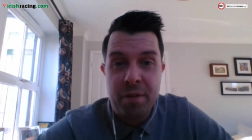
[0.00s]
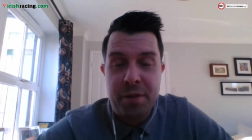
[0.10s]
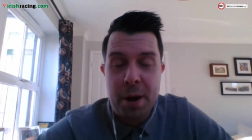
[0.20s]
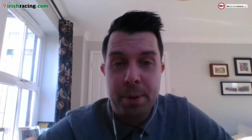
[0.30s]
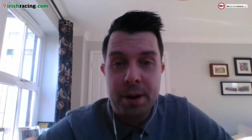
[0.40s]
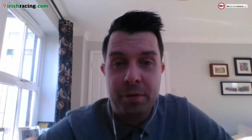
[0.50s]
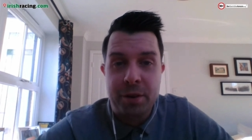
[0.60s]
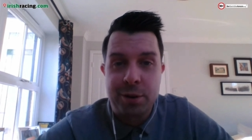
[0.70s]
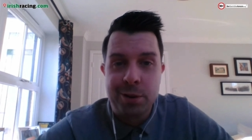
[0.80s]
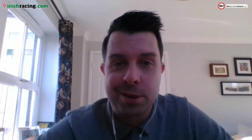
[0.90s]
revved up
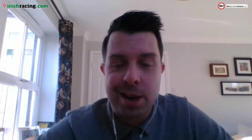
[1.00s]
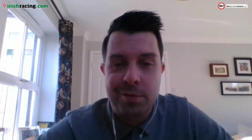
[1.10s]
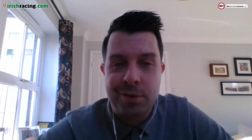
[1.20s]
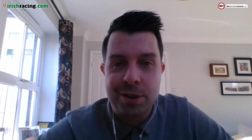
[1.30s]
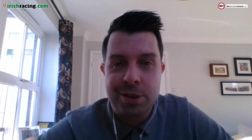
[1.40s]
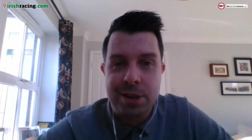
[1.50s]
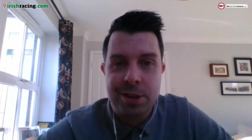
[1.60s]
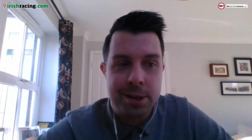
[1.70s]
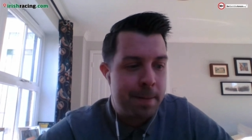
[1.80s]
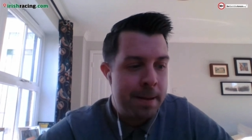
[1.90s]
enough to do herself
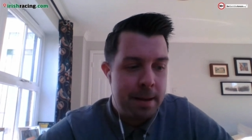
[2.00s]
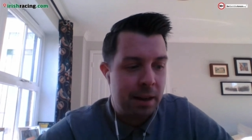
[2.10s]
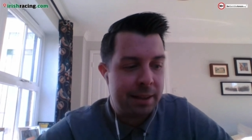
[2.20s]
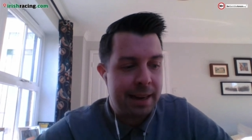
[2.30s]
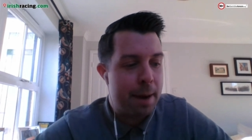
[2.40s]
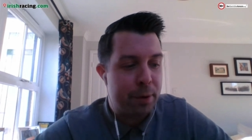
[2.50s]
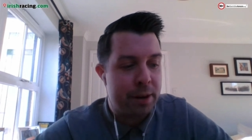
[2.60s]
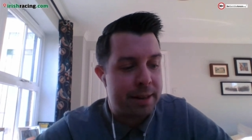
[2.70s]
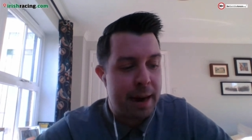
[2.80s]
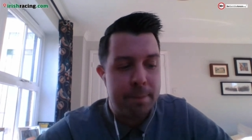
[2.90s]
justice. And I think
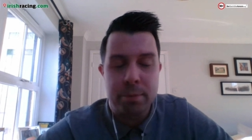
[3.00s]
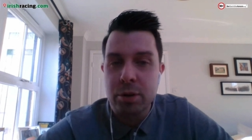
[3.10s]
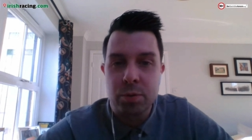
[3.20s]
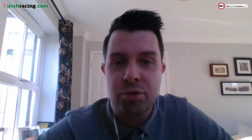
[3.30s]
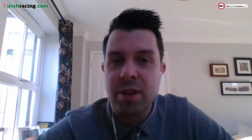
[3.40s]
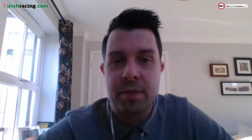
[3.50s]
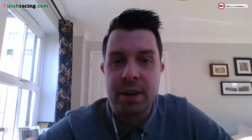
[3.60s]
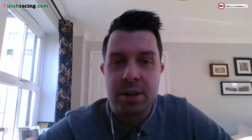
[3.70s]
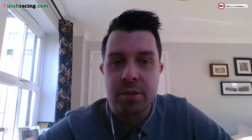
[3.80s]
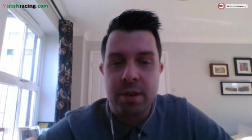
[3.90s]
Abracadabra will
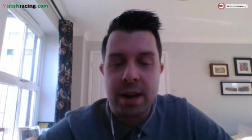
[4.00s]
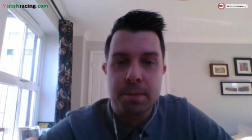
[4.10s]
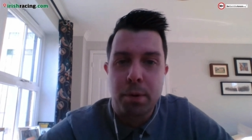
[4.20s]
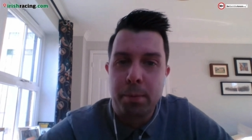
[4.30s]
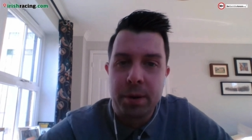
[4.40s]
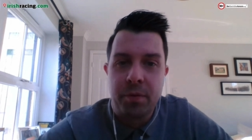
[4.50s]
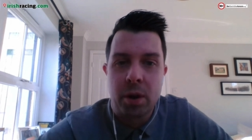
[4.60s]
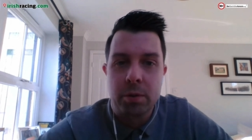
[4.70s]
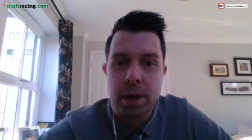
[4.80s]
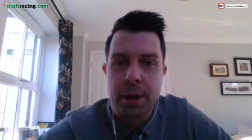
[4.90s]
travel into the race and probably
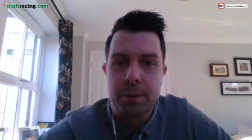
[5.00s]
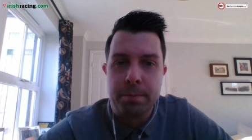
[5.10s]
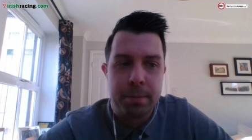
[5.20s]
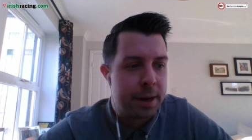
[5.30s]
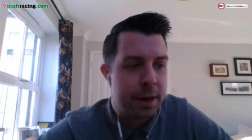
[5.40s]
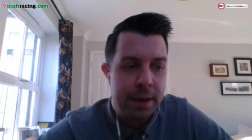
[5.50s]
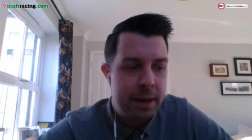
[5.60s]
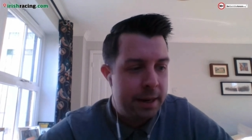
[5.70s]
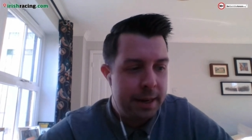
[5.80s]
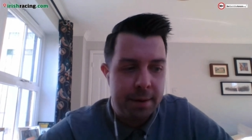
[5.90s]
follow her home. But
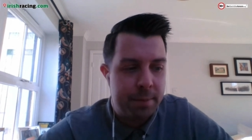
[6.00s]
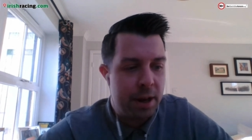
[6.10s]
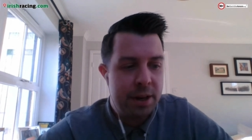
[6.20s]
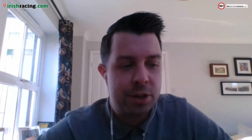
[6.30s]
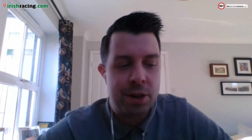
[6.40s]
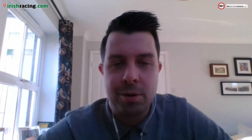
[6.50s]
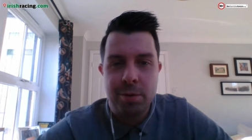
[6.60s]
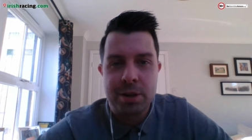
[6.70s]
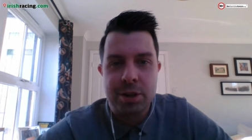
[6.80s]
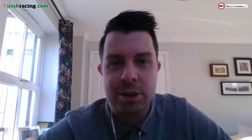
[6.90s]
yeah,
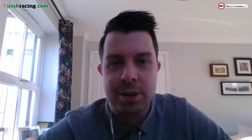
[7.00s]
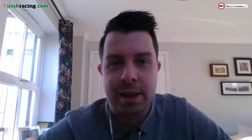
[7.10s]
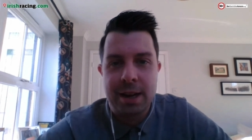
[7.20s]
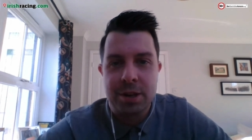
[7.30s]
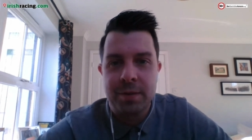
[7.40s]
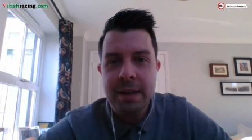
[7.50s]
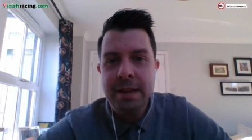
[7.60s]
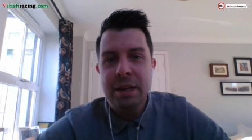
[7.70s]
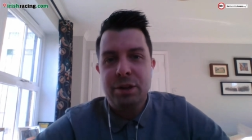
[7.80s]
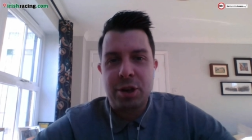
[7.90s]
Honeysucker, it's just a case of
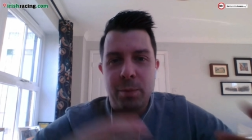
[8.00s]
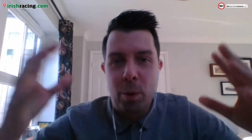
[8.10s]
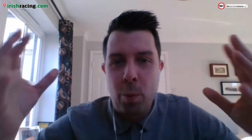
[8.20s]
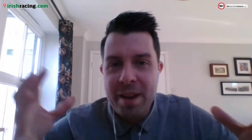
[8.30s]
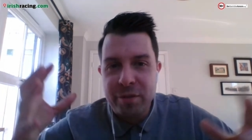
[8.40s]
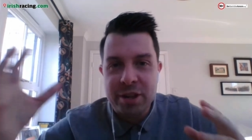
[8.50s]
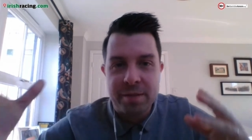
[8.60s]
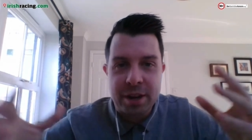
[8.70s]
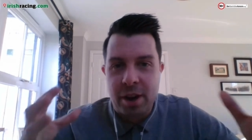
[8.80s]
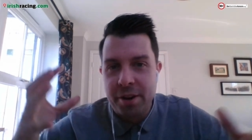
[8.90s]
we're waiting for
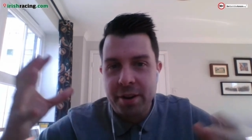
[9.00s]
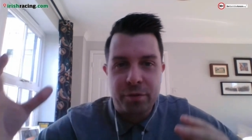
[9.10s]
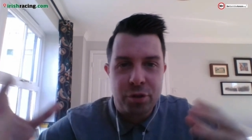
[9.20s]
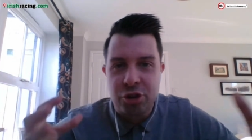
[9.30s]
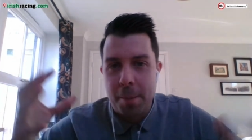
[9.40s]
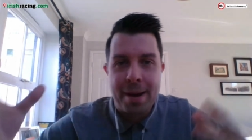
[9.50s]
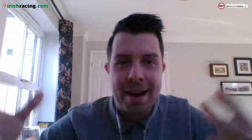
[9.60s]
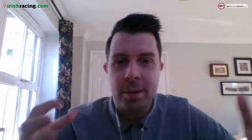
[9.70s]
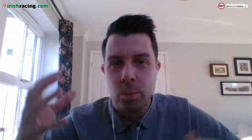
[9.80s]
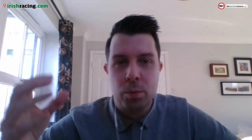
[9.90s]
something to kind of jump
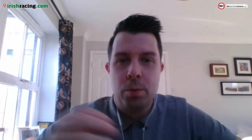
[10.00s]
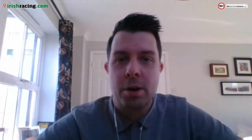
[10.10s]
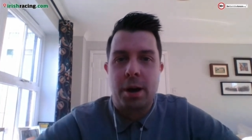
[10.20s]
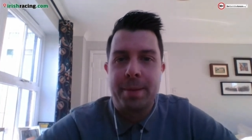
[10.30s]
out the woodwork